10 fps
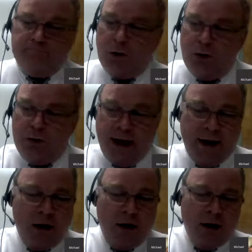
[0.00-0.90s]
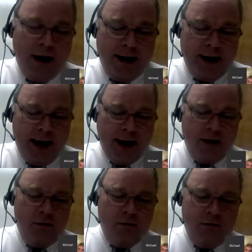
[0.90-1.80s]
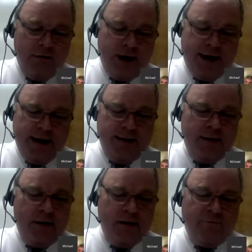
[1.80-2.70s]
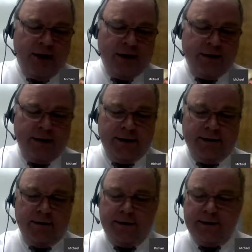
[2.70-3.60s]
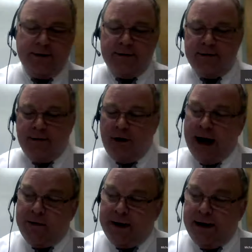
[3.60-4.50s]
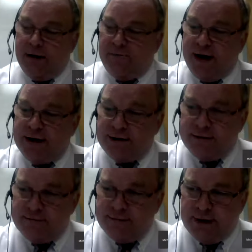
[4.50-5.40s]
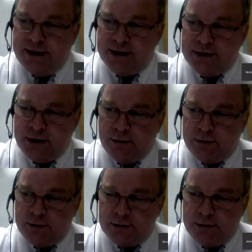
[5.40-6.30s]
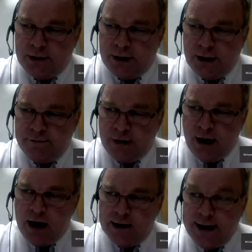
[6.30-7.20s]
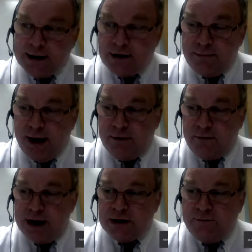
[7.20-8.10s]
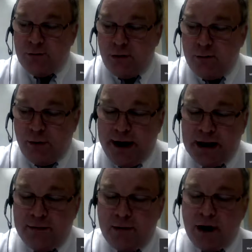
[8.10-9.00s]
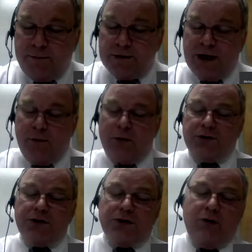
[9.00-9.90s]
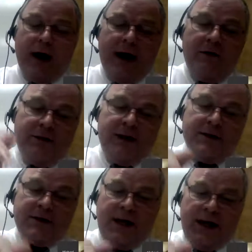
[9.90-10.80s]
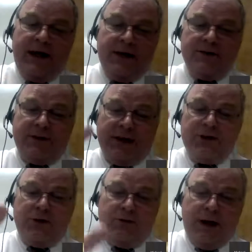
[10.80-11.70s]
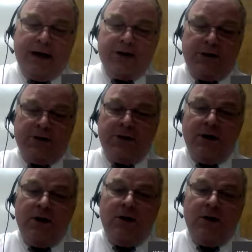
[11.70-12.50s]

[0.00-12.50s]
who they are and how they are affected, or how they affect the children of God. And that's the main reason for bringing them up, is he wants to show how these kings, these two nations,